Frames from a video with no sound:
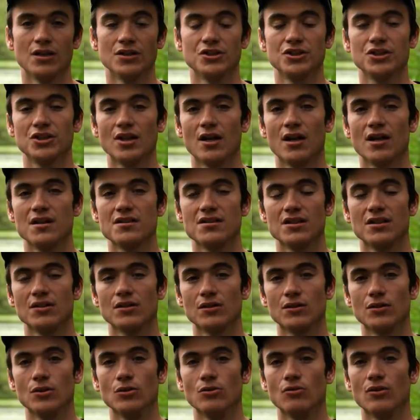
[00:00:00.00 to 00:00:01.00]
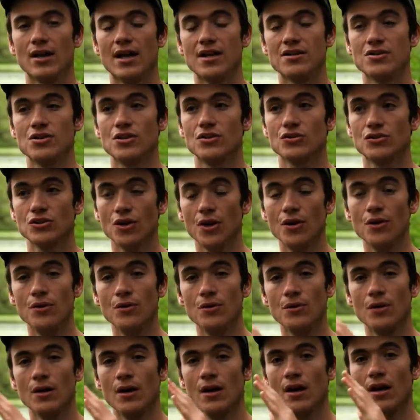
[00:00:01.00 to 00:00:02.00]
shirts in the Cool range
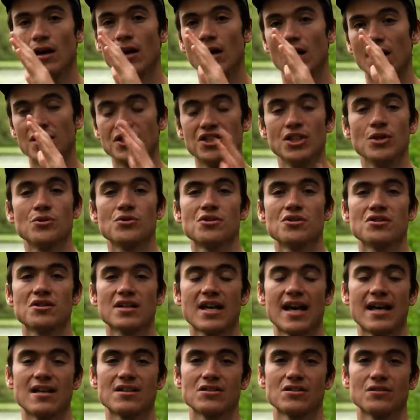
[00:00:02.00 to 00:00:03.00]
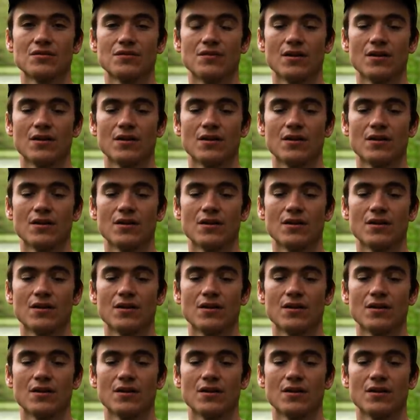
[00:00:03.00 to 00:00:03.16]
to a children's cancer